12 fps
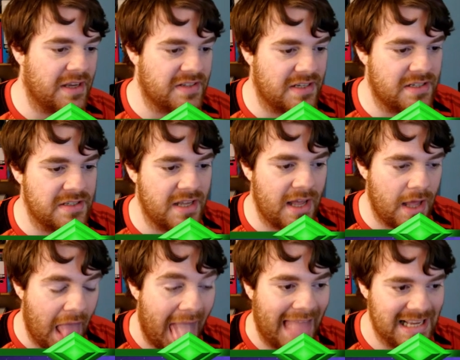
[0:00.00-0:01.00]

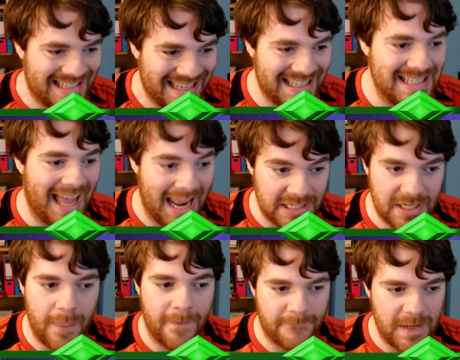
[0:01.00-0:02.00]
Sisters enter
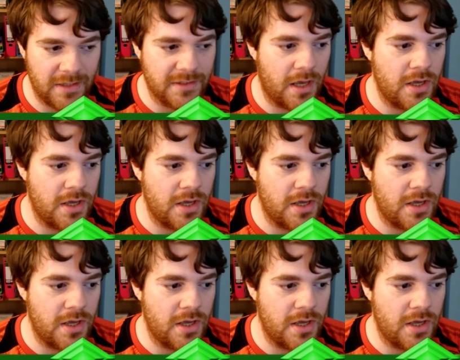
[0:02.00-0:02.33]
the field,